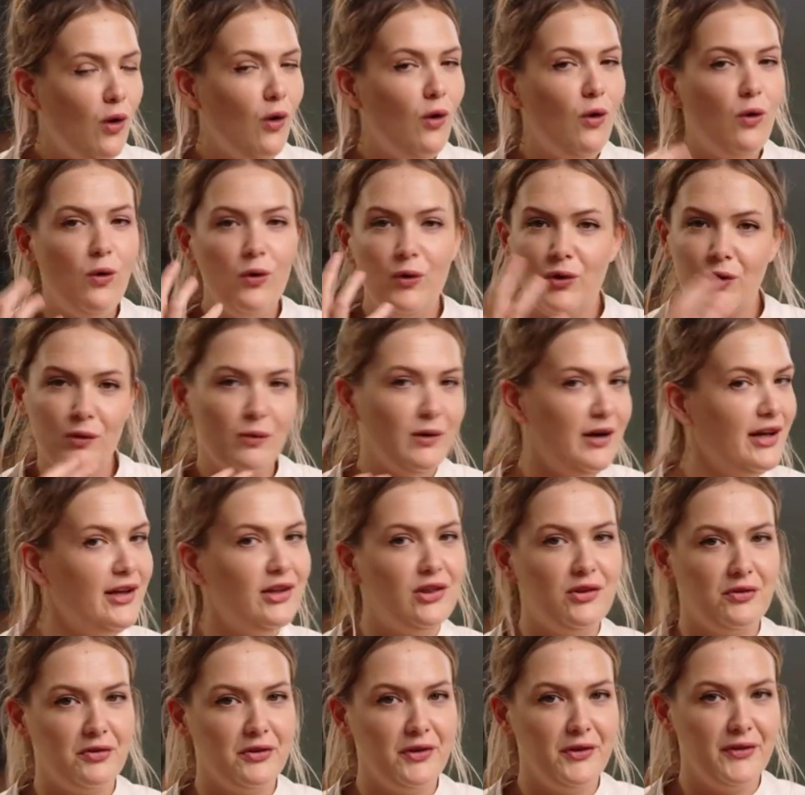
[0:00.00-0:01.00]
all the way
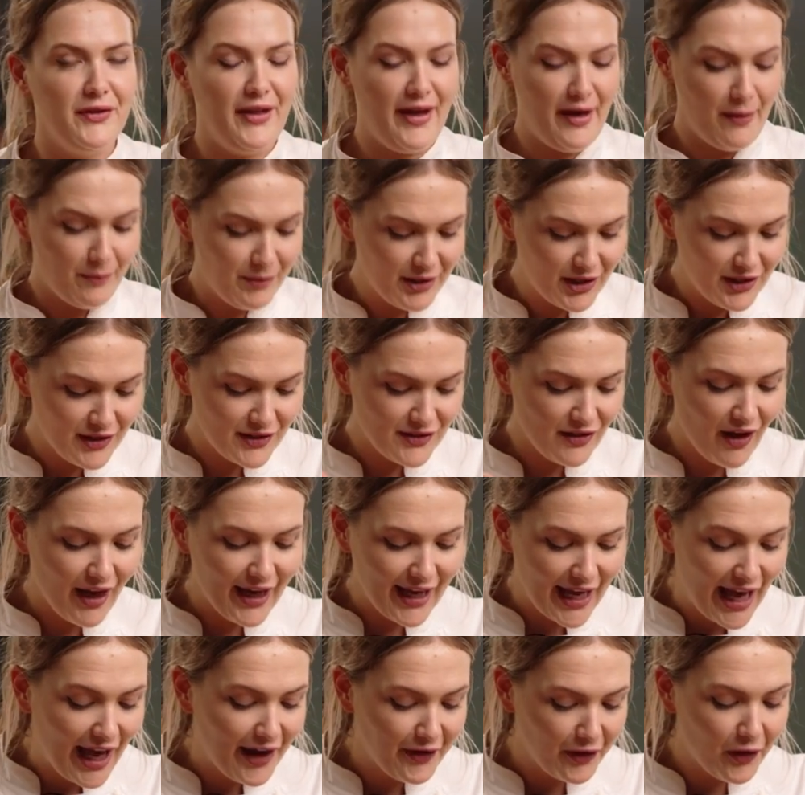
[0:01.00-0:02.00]
through there because I
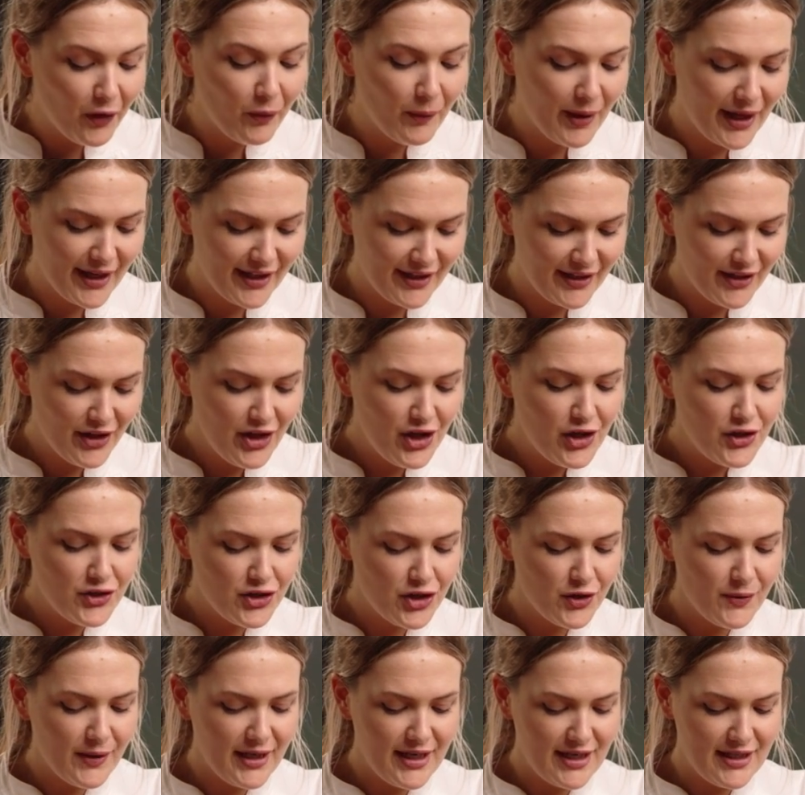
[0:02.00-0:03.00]
cannot wait
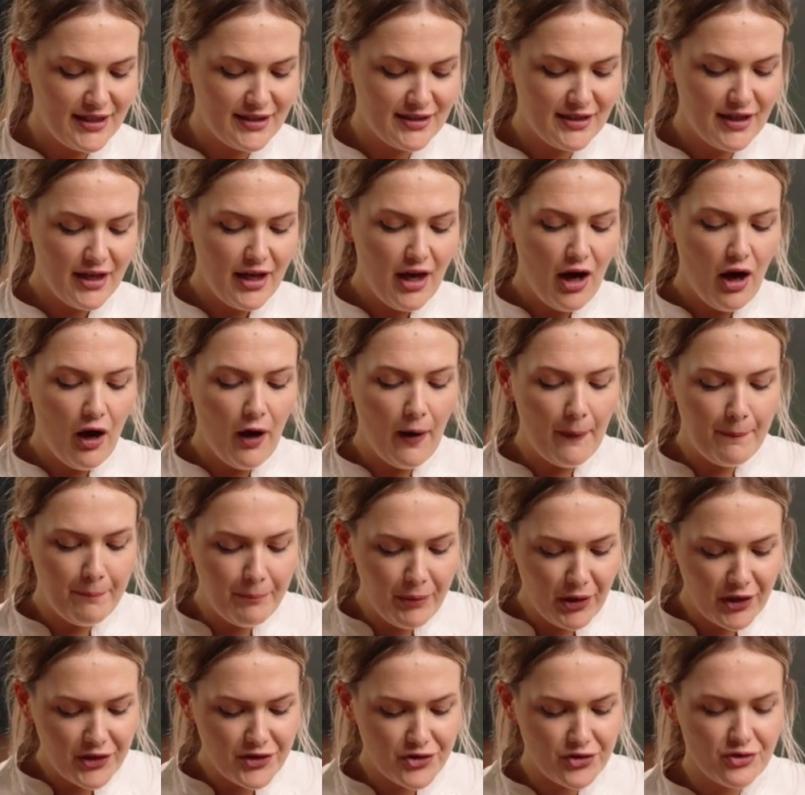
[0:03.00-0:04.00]
to eat a
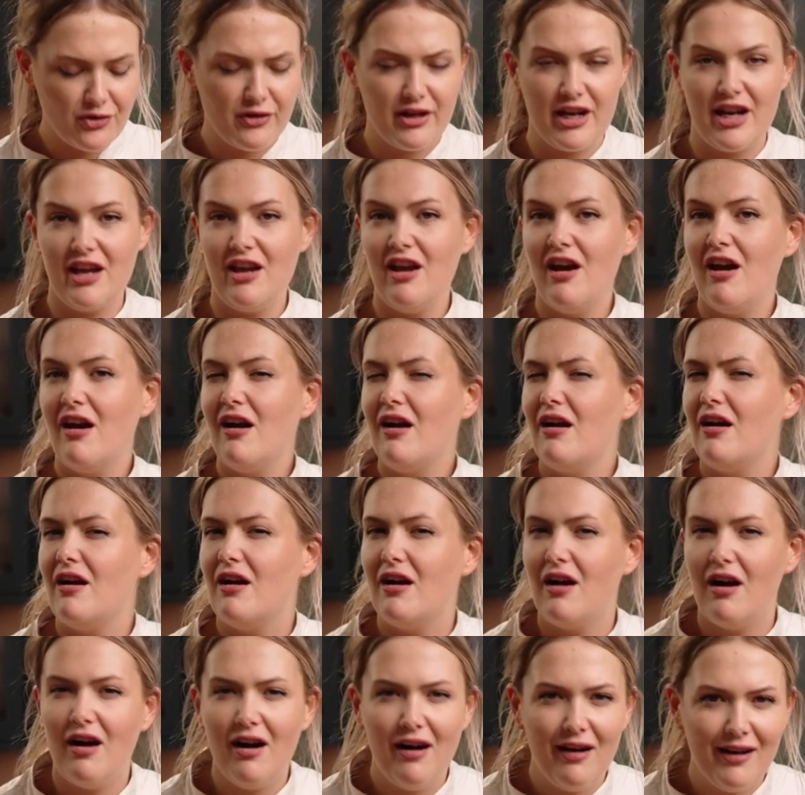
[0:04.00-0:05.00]
buttery,
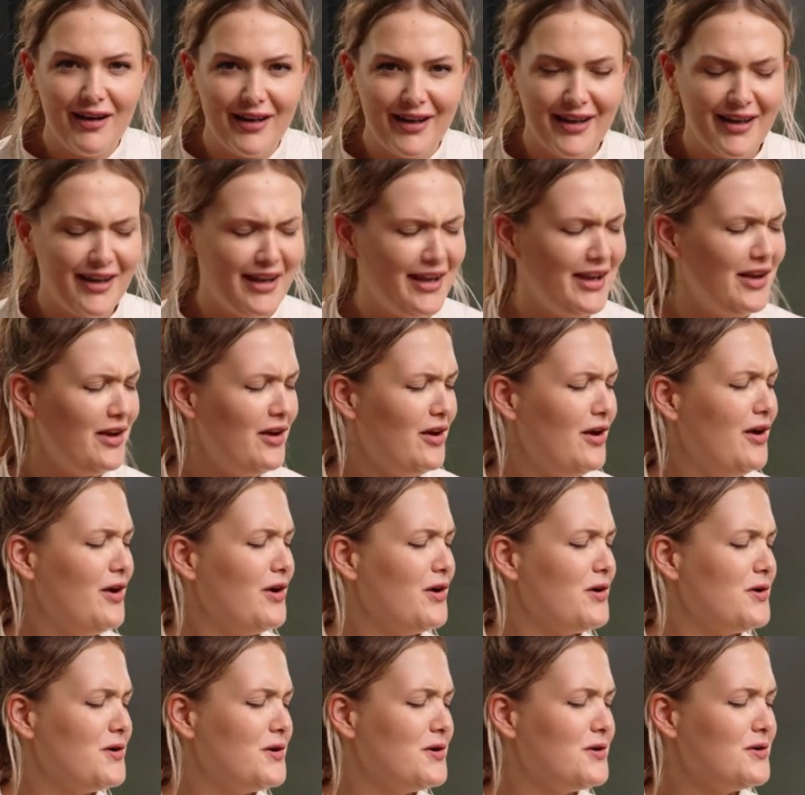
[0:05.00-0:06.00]
garlicky,
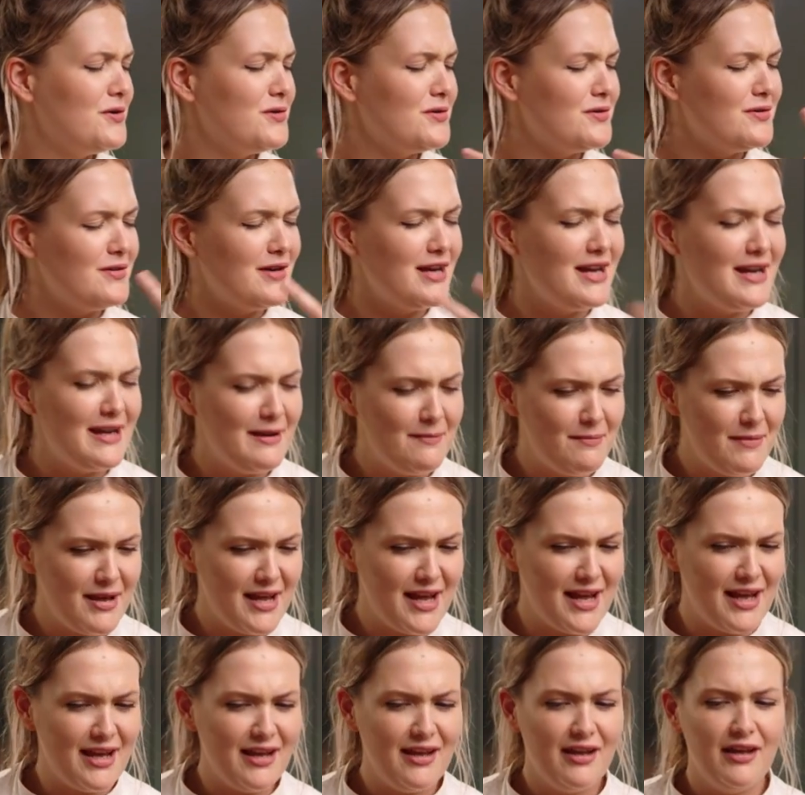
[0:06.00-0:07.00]

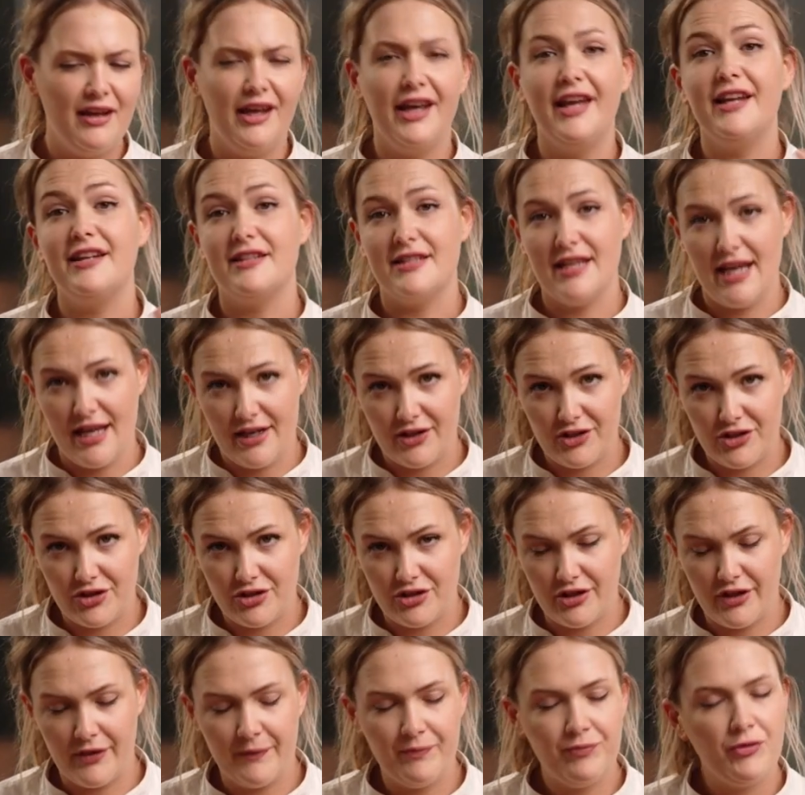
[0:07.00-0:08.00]
creamy in
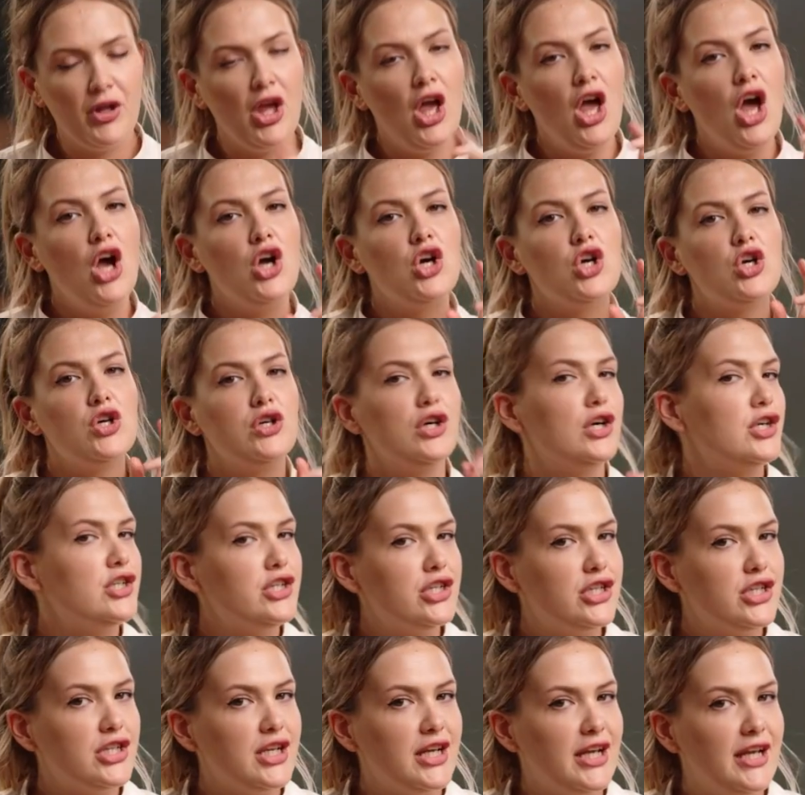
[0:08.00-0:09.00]
texture,
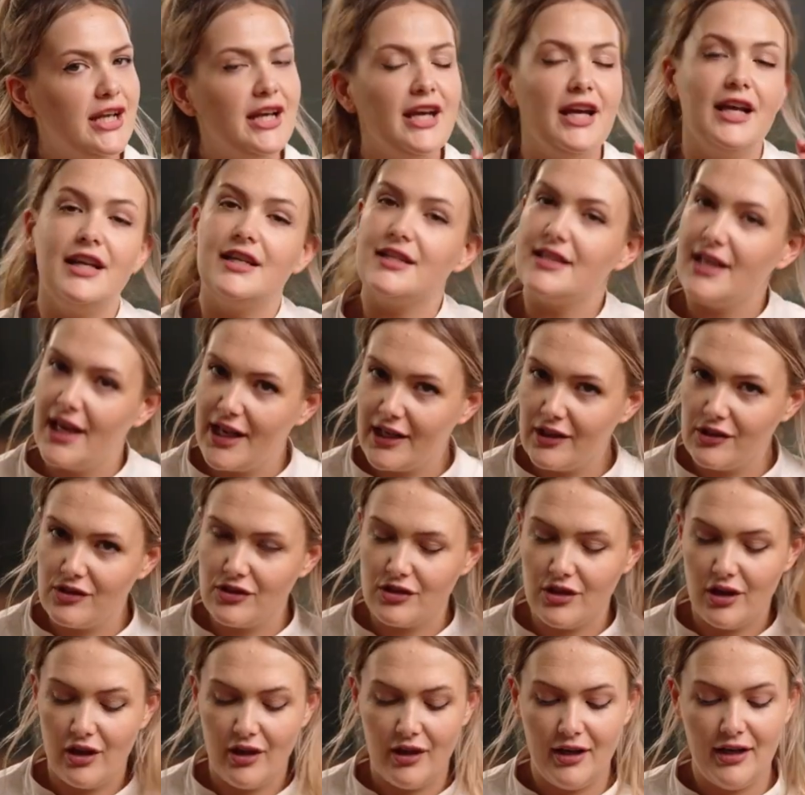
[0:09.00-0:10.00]
crunchy in
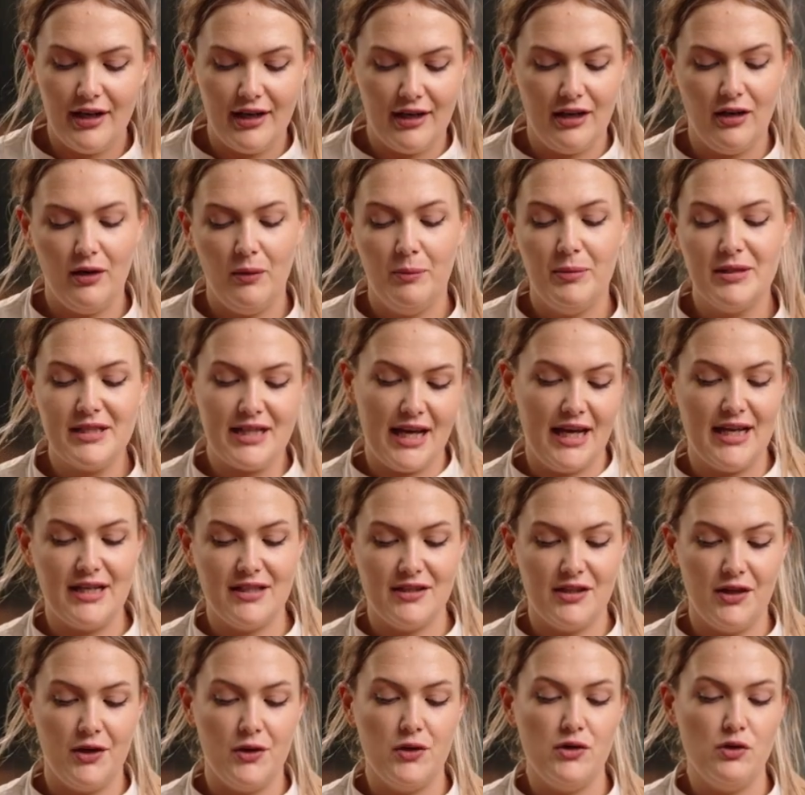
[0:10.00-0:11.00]
texture little
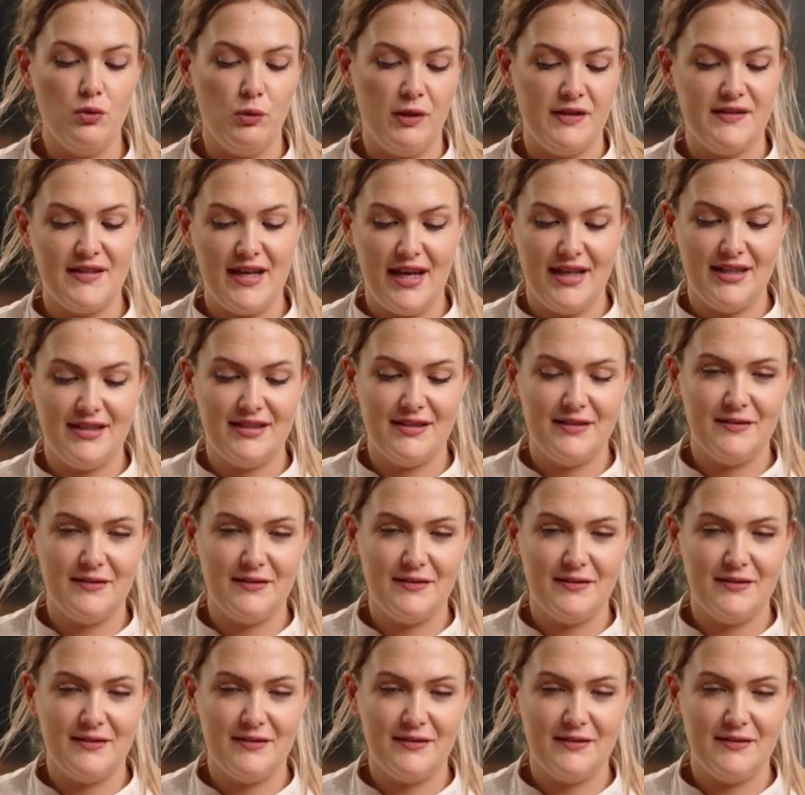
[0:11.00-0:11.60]
potato noisette.